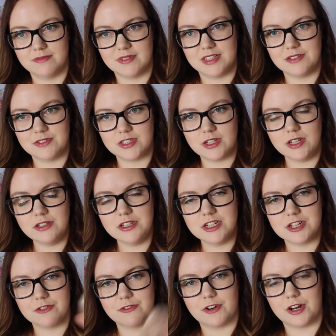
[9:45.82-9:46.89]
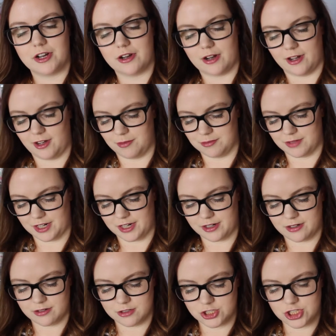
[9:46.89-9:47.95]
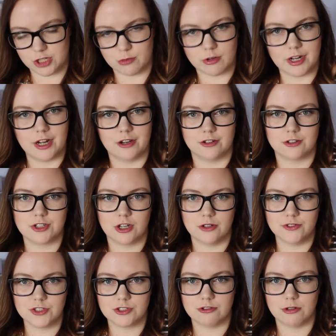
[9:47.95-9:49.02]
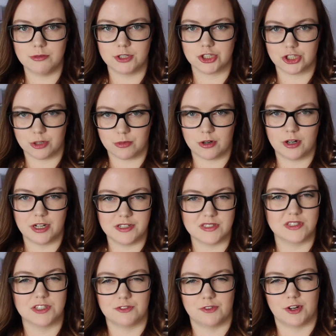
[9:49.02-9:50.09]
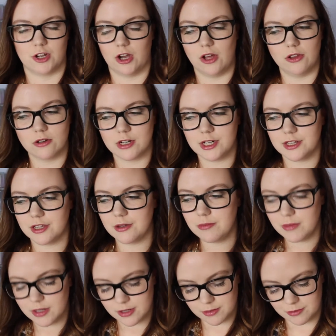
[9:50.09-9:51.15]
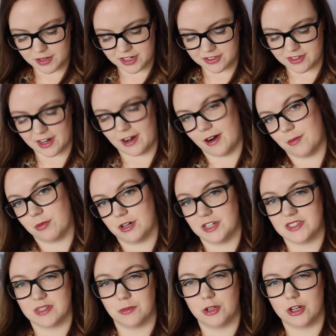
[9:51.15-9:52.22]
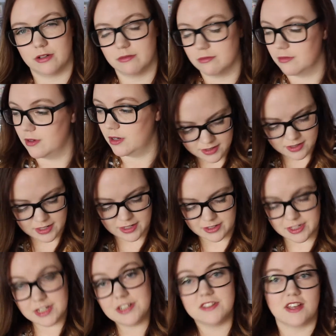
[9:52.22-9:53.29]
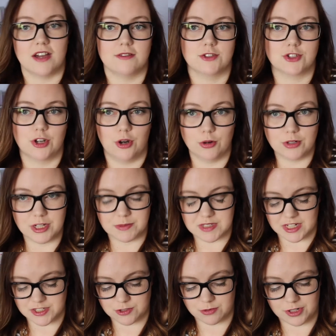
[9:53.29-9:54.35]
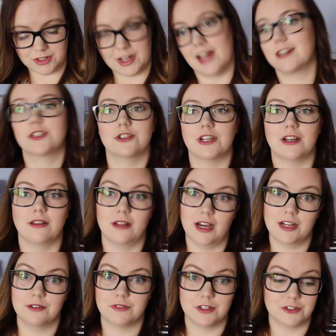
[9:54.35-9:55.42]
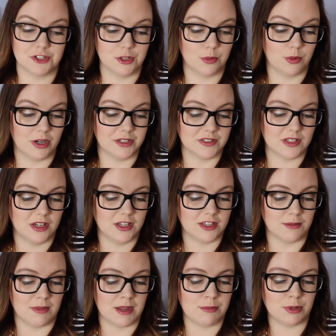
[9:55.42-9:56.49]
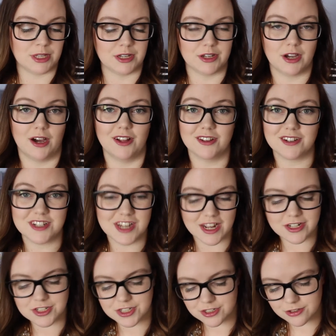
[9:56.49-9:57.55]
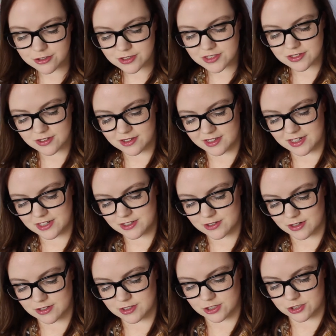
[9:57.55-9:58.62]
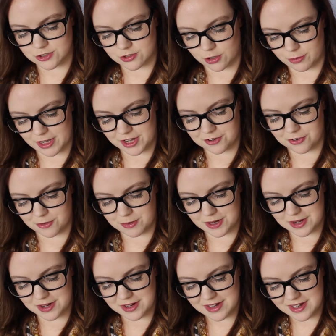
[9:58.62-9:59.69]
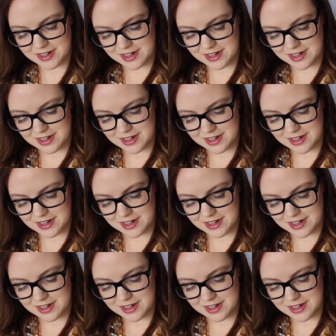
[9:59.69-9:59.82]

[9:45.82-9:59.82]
They have slightly different like shimmery undertones to them. The shimmer is a different color in them, but they are pretty similar. And these I was totally obsessed with. Actually, a lot of YouTube was. The Maybelline Color Tattoos. These are such a throwback for me.